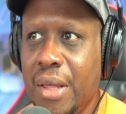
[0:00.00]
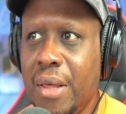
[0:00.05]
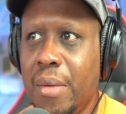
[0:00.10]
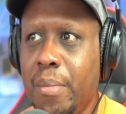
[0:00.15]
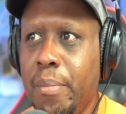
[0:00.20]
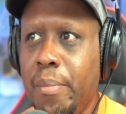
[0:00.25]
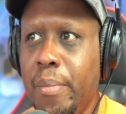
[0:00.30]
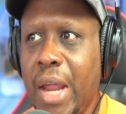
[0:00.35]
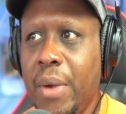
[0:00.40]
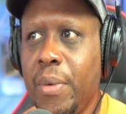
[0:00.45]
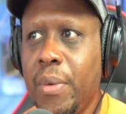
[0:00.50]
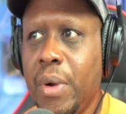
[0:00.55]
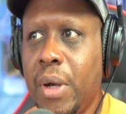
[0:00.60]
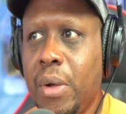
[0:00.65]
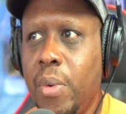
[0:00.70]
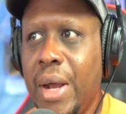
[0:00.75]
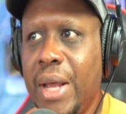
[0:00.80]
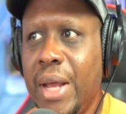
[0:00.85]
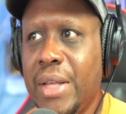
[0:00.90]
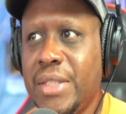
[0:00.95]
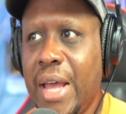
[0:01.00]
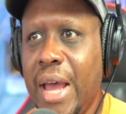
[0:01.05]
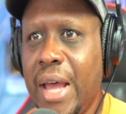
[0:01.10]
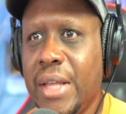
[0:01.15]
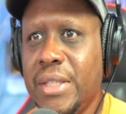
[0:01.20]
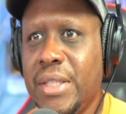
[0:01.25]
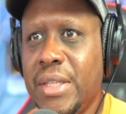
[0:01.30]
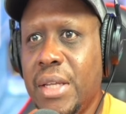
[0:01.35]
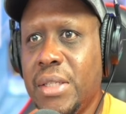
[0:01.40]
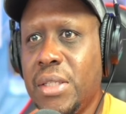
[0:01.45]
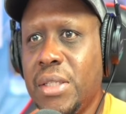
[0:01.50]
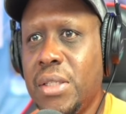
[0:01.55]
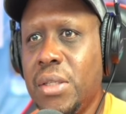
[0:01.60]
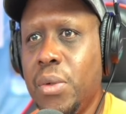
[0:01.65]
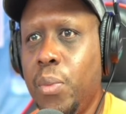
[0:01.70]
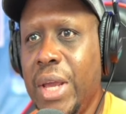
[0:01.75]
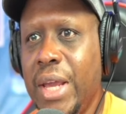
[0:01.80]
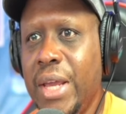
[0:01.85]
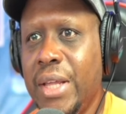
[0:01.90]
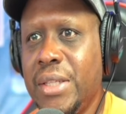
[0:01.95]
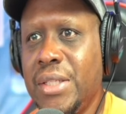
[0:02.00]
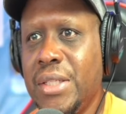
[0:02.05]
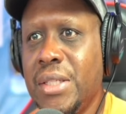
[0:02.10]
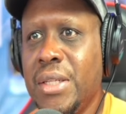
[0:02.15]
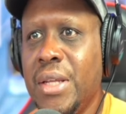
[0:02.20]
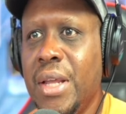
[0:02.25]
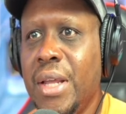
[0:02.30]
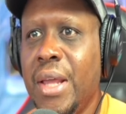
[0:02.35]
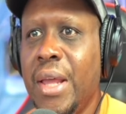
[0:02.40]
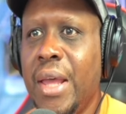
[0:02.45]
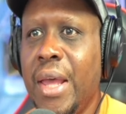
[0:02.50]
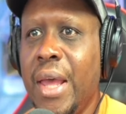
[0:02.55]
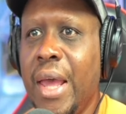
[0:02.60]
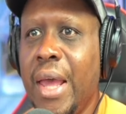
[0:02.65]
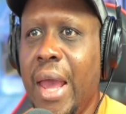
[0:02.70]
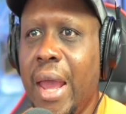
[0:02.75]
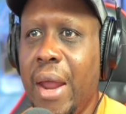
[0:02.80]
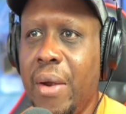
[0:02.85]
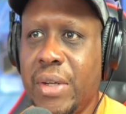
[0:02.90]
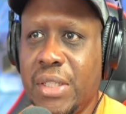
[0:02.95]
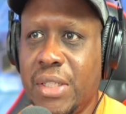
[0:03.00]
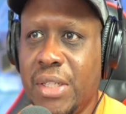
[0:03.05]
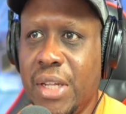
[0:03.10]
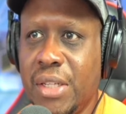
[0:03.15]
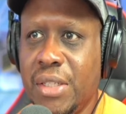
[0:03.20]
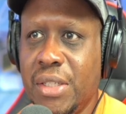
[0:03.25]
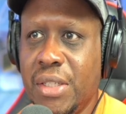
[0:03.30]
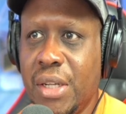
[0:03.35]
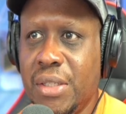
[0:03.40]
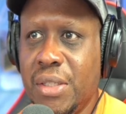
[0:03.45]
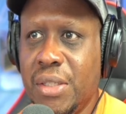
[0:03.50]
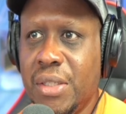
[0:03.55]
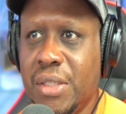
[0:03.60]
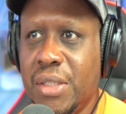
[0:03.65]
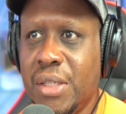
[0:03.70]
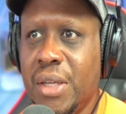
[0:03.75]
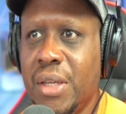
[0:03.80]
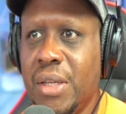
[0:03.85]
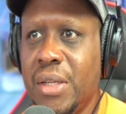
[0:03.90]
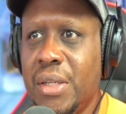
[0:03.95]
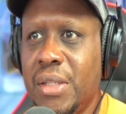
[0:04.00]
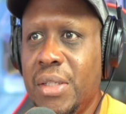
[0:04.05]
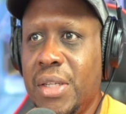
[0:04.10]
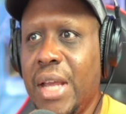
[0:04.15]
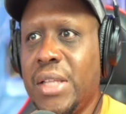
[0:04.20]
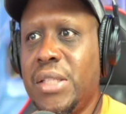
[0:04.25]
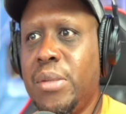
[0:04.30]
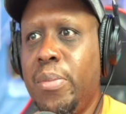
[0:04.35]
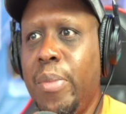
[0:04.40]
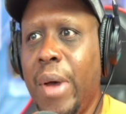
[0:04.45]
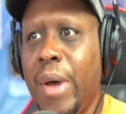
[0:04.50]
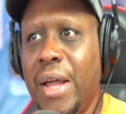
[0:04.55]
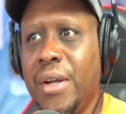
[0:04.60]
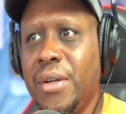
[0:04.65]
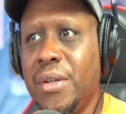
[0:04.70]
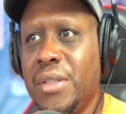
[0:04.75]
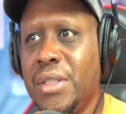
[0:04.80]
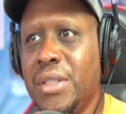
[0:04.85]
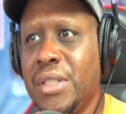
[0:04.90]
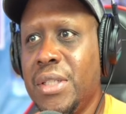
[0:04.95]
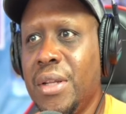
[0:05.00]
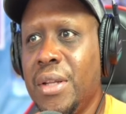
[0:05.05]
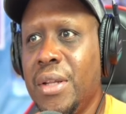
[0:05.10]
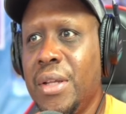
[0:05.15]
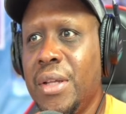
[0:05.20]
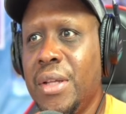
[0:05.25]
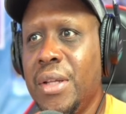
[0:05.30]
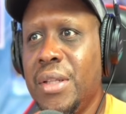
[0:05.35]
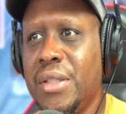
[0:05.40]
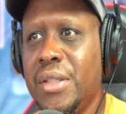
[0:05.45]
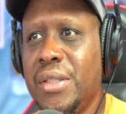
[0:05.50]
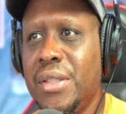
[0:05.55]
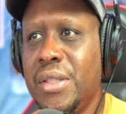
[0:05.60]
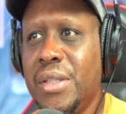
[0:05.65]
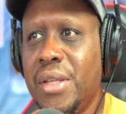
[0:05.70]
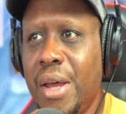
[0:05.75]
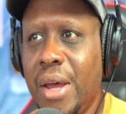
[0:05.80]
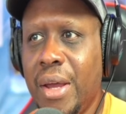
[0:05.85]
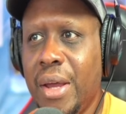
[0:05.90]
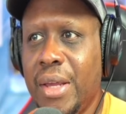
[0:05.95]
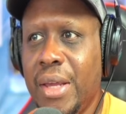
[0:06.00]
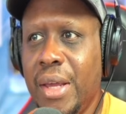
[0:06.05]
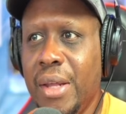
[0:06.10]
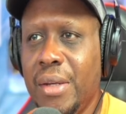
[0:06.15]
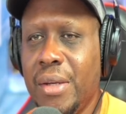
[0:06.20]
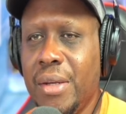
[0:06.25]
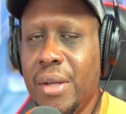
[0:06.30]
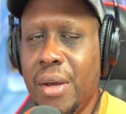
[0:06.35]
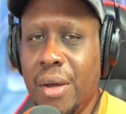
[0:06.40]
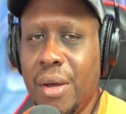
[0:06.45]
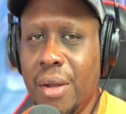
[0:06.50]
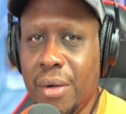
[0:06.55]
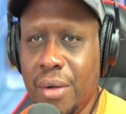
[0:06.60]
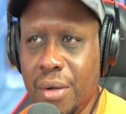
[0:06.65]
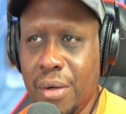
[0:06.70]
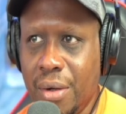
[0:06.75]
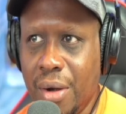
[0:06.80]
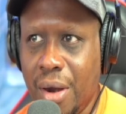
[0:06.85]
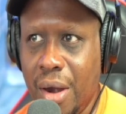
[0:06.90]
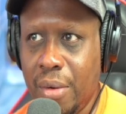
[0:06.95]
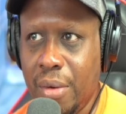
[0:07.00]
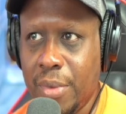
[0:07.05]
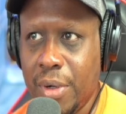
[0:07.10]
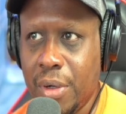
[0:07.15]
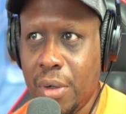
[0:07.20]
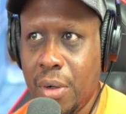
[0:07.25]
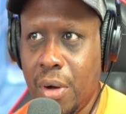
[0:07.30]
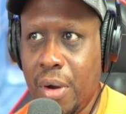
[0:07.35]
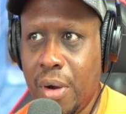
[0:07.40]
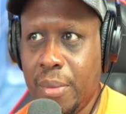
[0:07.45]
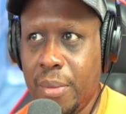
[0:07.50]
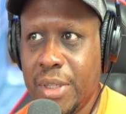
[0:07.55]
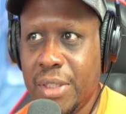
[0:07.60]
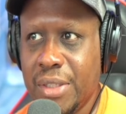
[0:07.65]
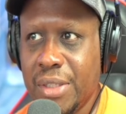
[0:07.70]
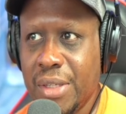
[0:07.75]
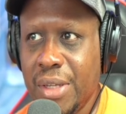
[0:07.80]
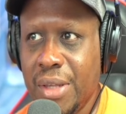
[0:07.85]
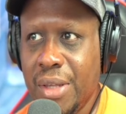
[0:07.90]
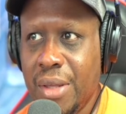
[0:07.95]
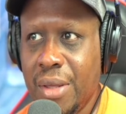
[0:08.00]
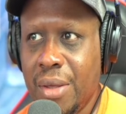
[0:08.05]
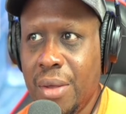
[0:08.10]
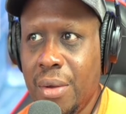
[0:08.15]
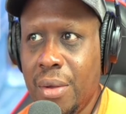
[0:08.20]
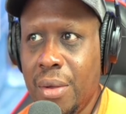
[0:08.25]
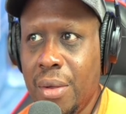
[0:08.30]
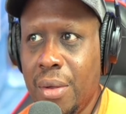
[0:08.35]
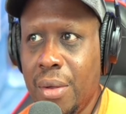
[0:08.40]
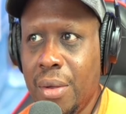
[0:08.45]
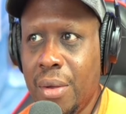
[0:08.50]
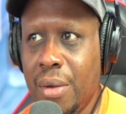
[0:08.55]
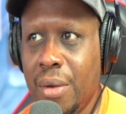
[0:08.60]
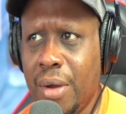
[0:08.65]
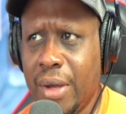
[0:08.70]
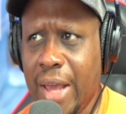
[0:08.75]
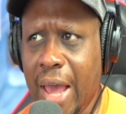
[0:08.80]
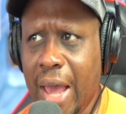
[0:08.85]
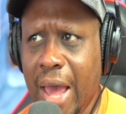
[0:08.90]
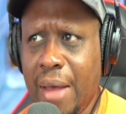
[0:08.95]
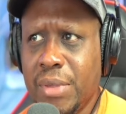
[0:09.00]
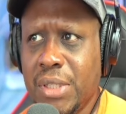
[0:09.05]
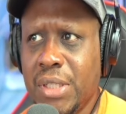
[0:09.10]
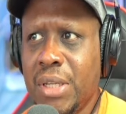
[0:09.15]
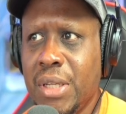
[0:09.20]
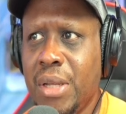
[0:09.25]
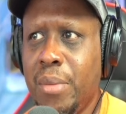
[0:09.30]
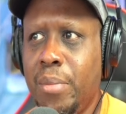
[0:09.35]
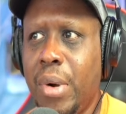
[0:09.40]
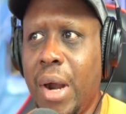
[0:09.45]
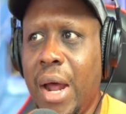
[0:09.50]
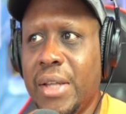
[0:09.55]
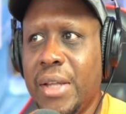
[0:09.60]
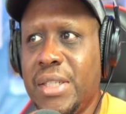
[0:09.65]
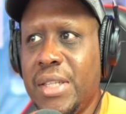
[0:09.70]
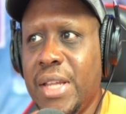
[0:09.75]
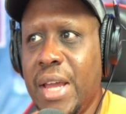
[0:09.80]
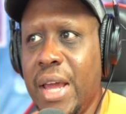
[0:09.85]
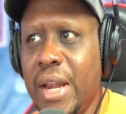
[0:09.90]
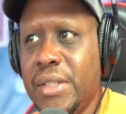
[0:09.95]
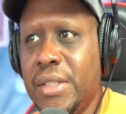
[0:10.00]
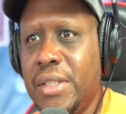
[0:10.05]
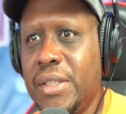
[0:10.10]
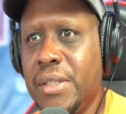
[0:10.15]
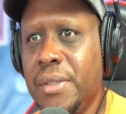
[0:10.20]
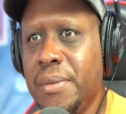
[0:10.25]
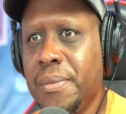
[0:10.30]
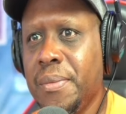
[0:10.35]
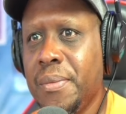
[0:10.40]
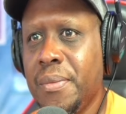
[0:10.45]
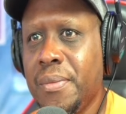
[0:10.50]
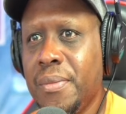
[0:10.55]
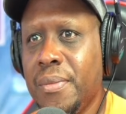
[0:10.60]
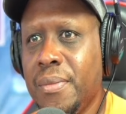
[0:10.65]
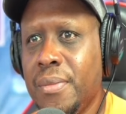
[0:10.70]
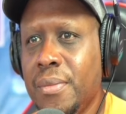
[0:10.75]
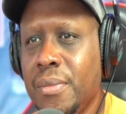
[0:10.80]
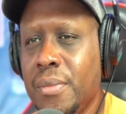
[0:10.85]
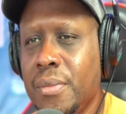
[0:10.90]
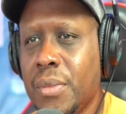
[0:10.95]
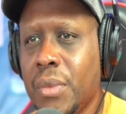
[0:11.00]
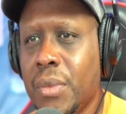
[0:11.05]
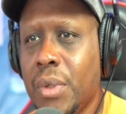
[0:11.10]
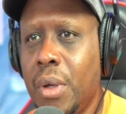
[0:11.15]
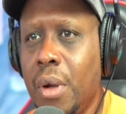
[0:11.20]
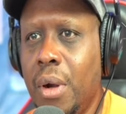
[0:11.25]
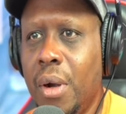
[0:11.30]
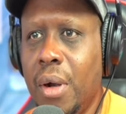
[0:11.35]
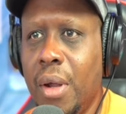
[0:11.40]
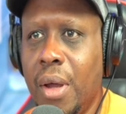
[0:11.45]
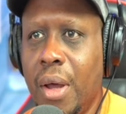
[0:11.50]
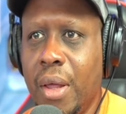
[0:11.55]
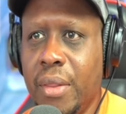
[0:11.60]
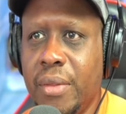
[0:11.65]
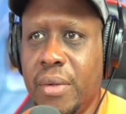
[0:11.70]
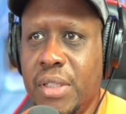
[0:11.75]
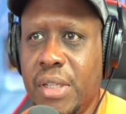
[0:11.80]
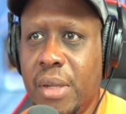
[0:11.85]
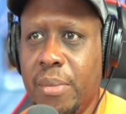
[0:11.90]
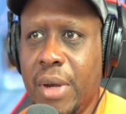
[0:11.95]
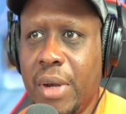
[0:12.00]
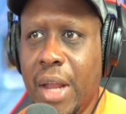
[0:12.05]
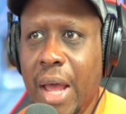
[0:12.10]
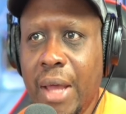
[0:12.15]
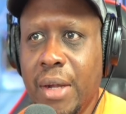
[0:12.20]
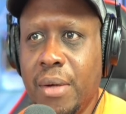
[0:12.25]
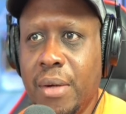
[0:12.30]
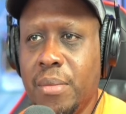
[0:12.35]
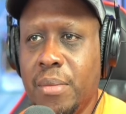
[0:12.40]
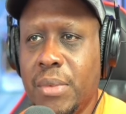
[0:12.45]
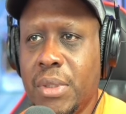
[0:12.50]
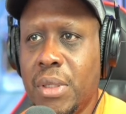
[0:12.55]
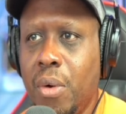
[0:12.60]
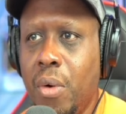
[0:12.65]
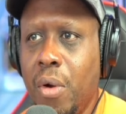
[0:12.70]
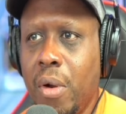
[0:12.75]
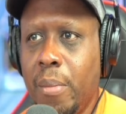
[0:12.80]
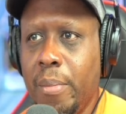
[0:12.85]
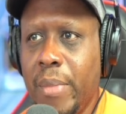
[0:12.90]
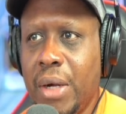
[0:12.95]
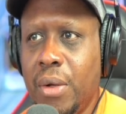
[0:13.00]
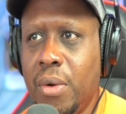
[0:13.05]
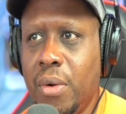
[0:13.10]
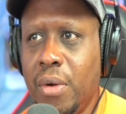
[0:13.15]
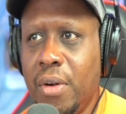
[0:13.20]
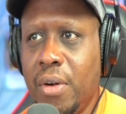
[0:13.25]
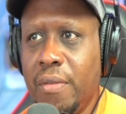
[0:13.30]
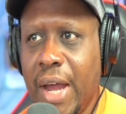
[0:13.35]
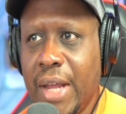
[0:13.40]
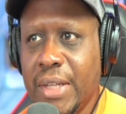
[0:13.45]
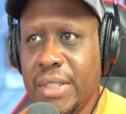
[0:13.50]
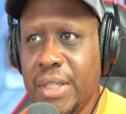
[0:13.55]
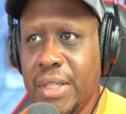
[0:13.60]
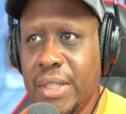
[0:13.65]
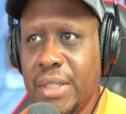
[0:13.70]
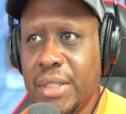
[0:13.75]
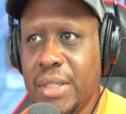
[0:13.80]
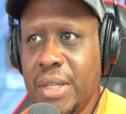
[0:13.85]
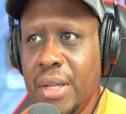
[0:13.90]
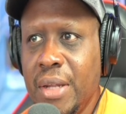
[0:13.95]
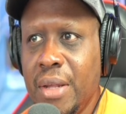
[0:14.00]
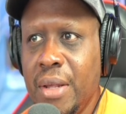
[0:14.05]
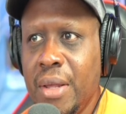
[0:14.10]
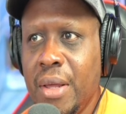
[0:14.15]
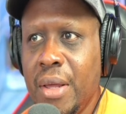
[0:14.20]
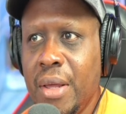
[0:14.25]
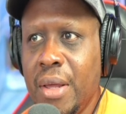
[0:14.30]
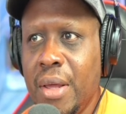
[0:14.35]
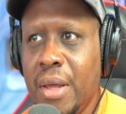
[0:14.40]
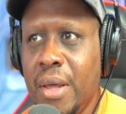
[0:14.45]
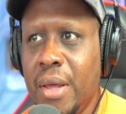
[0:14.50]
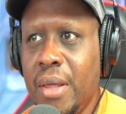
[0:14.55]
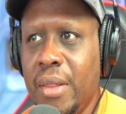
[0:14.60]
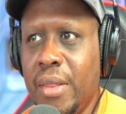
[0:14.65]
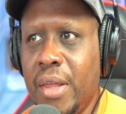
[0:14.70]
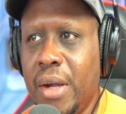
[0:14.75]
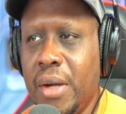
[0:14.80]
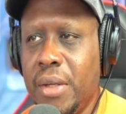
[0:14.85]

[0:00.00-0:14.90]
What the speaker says: may request access to wigs, hair extensions, chest binders, tucking undergarments, or gaffs, prosthetics, or other similar items or medical devices that are